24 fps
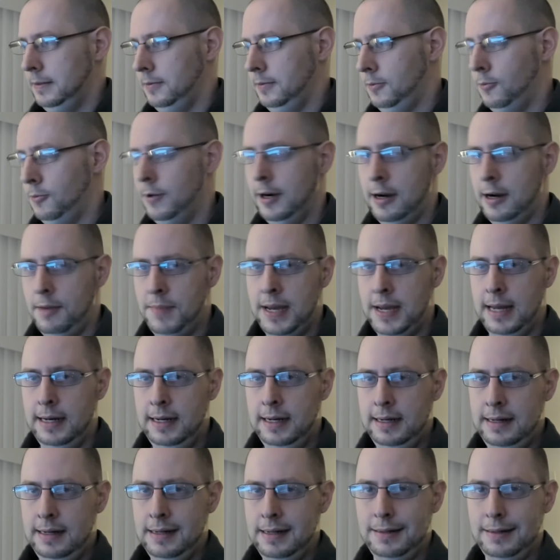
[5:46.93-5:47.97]
where I'm
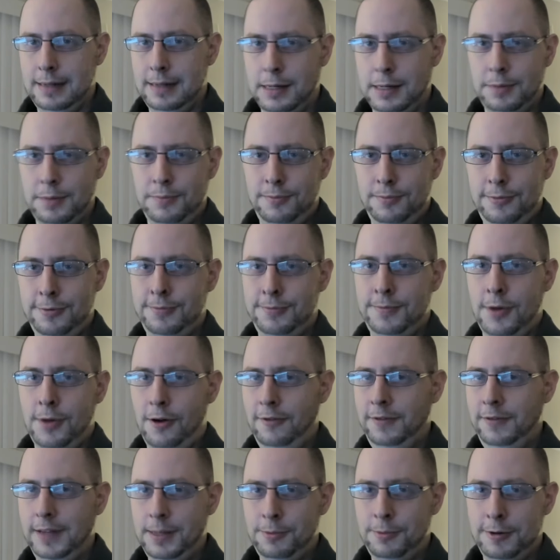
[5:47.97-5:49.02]
headed, and
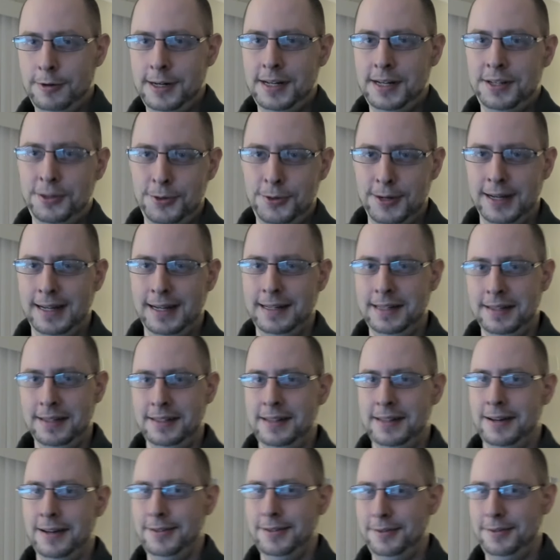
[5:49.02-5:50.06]
hopefully pretty soon I get to
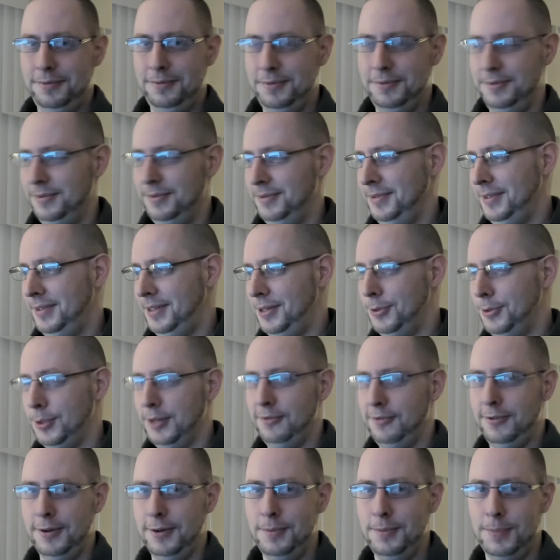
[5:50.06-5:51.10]
start doing
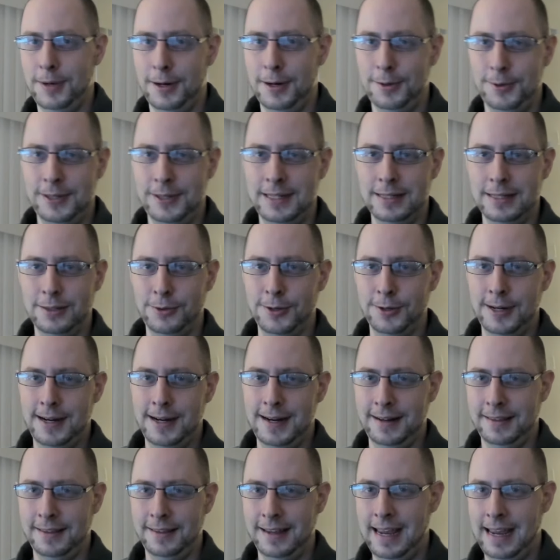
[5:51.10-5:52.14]
the fun part, which is
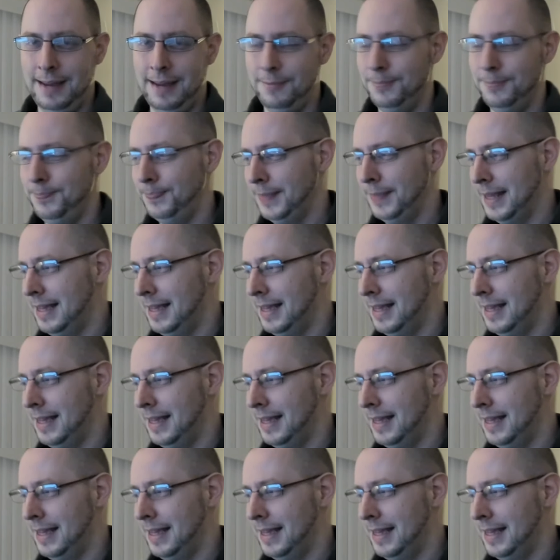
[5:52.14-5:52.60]
creating the game.